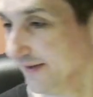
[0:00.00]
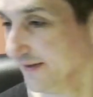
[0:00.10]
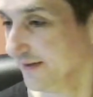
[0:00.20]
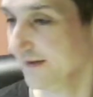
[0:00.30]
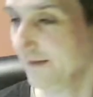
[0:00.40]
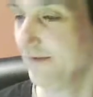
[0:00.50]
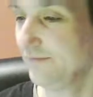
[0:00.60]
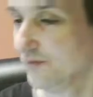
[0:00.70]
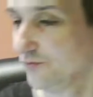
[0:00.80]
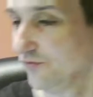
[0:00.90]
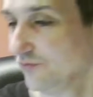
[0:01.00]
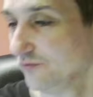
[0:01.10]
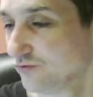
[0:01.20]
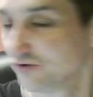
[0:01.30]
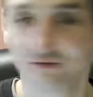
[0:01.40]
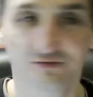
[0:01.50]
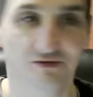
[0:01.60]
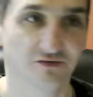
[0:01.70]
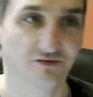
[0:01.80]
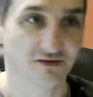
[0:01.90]
and I found a solution, so I've
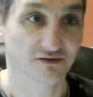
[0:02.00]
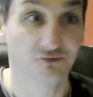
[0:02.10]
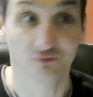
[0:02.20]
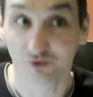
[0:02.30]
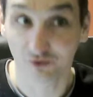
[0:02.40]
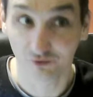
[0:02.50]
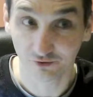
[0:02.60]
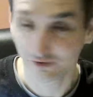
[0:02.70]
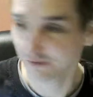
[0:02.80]
decided to record it.